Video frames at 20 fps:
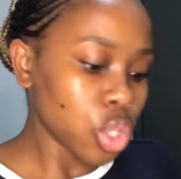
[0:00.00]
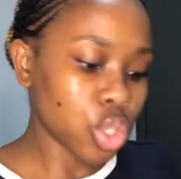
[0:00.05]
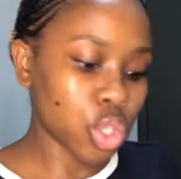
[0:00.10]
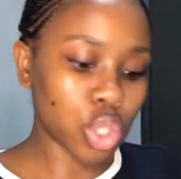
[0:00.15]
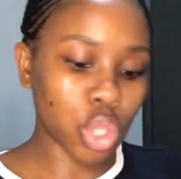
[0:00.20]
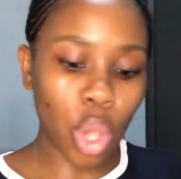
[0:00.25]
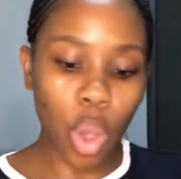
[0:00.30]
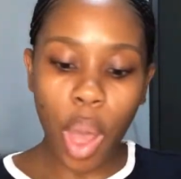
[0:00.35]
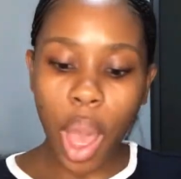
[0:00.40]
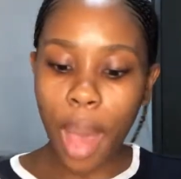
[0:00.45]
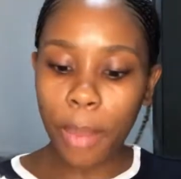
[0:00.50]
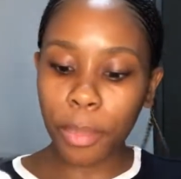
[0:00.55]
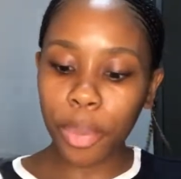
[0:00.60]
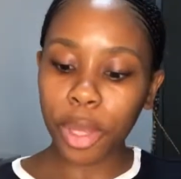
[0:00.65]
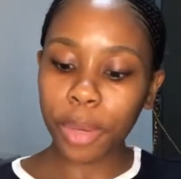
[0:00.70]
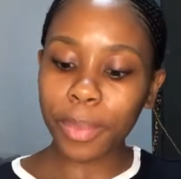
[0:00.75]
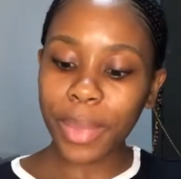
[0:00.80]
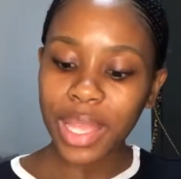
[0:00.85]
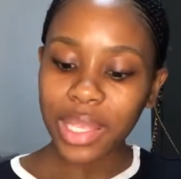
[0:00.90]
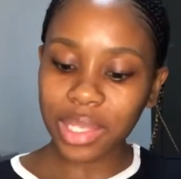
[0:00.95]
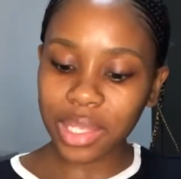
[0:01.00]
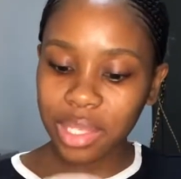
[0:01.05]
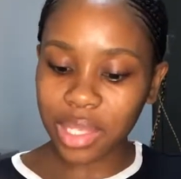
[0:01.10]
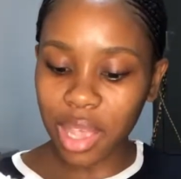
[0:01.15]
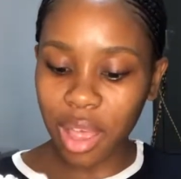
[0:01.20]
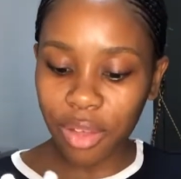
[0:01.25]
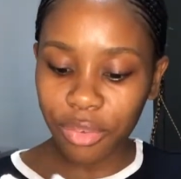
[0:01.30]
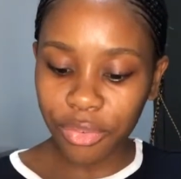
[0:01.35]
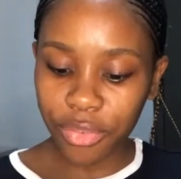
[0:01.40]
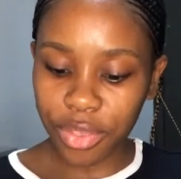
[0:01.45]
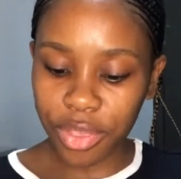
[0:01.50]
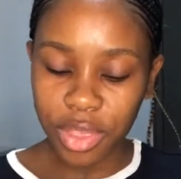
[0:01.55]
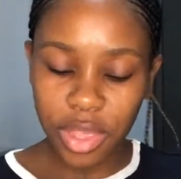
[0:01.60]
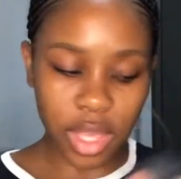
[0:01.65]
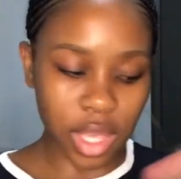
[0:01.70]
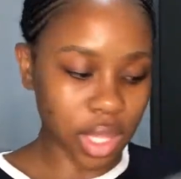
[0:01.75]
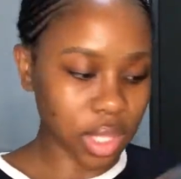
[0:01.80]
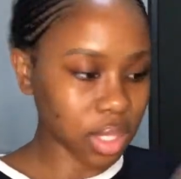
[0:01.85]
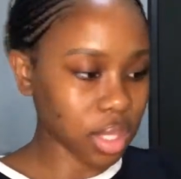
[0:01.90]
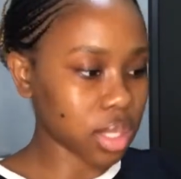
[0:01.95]
so i bought myself
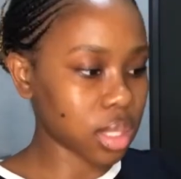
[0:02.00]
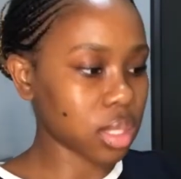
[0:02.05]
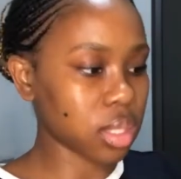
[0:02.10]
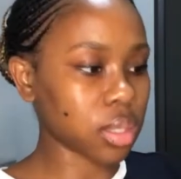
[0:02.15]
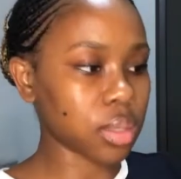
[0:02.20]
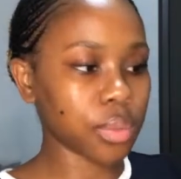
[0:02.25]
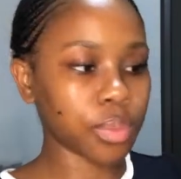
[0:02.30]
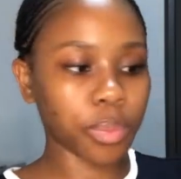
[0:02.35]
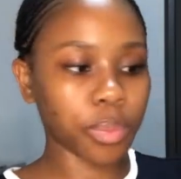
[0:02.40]
this